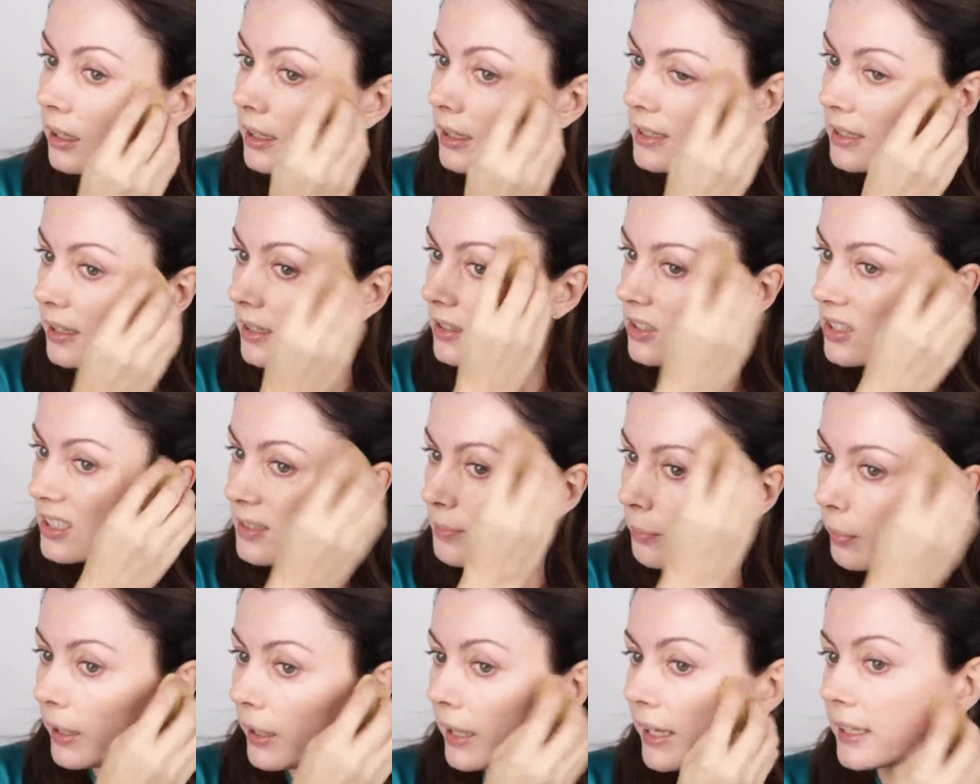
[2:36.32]
so it
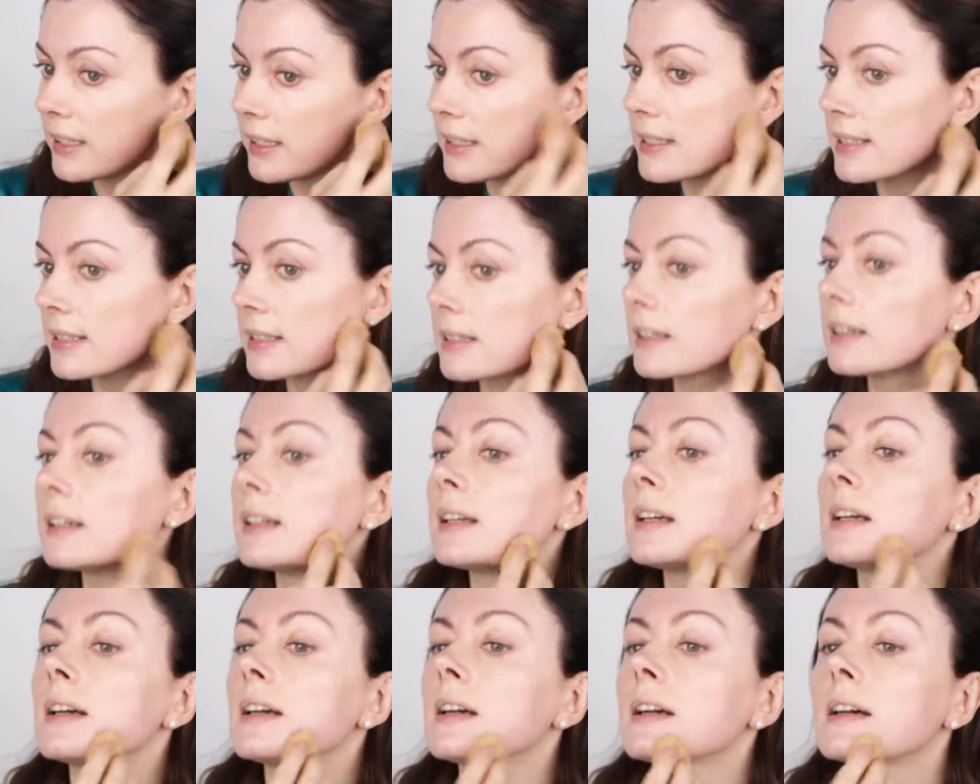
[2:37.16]
just blends
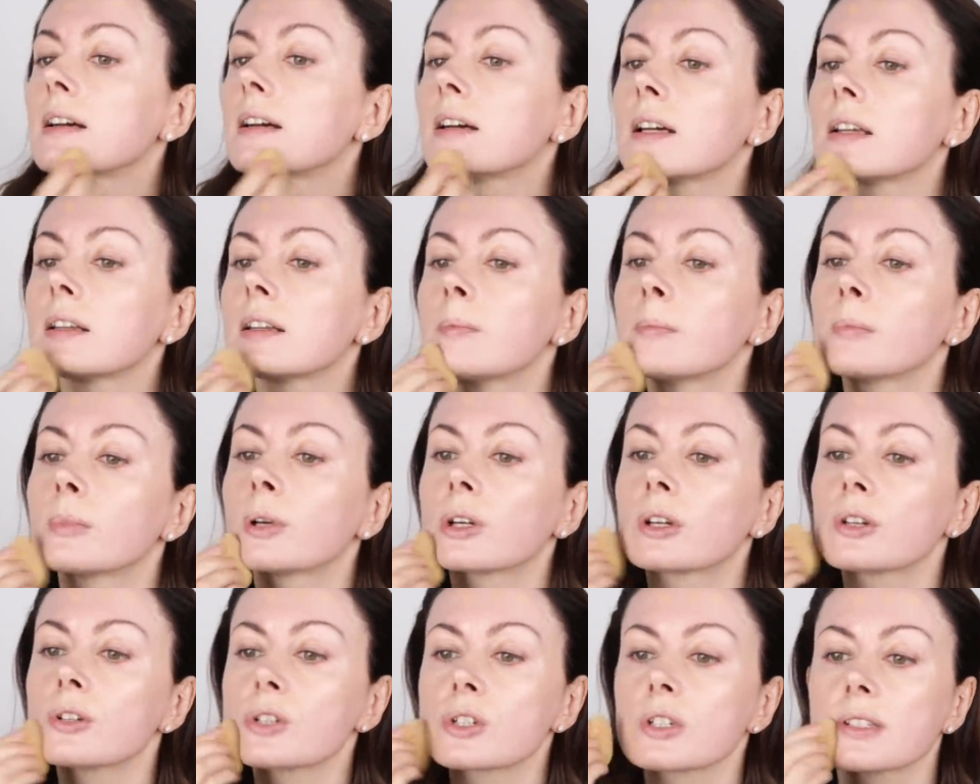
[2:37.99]
and
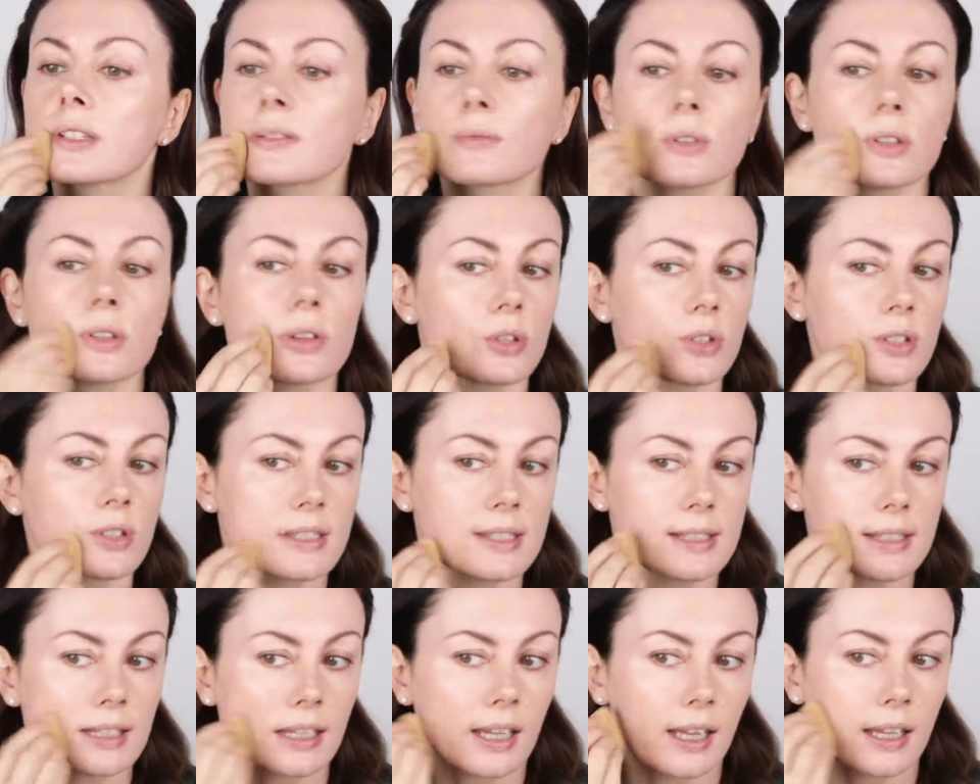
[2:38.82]
merges with your
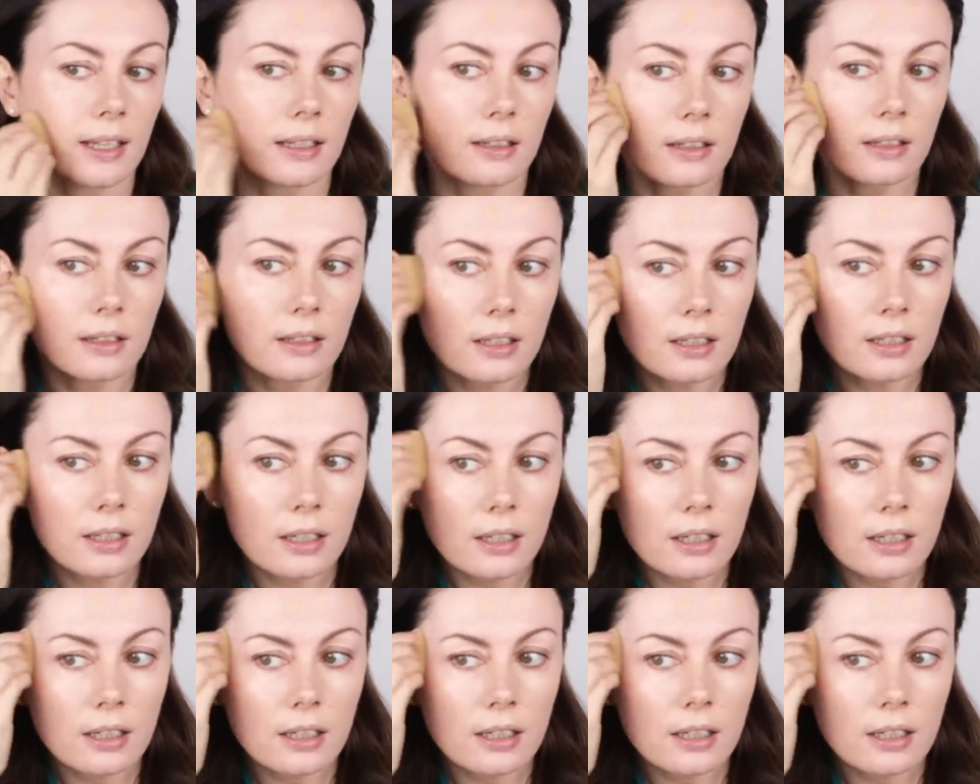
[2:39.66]
skin.